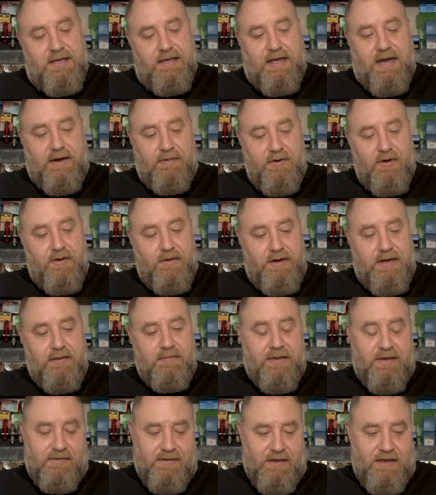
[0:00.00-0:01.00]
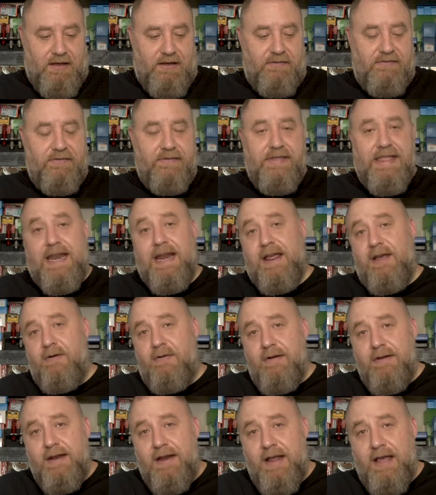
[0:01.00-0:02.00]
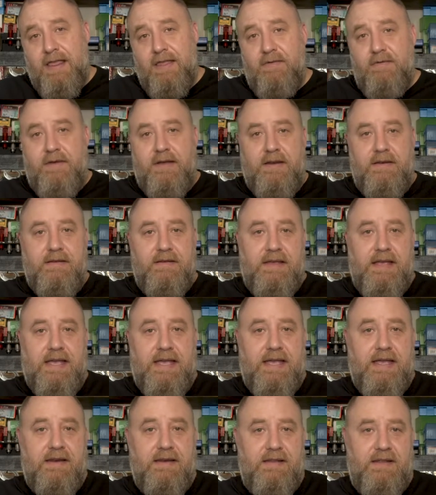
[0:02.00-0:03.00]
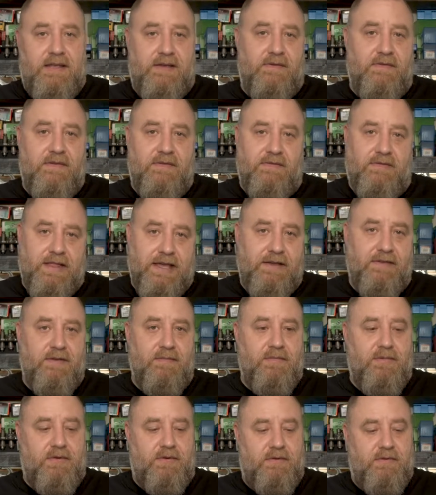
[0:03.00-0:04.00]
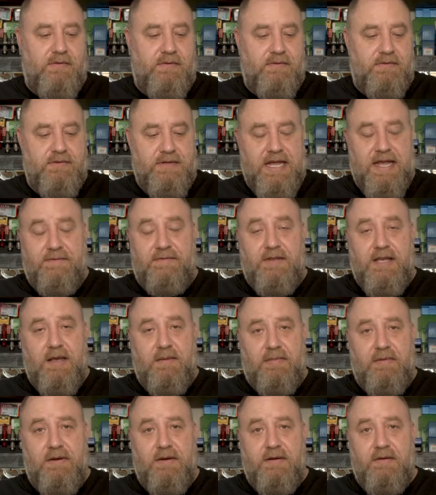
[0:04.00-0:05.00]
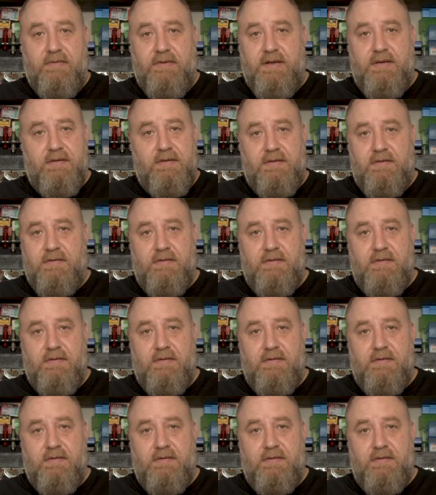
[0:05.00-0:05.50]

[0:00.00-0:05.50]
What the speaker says: I ruined it myself. Then I ordered another one and it was a flexible shaft coupler, which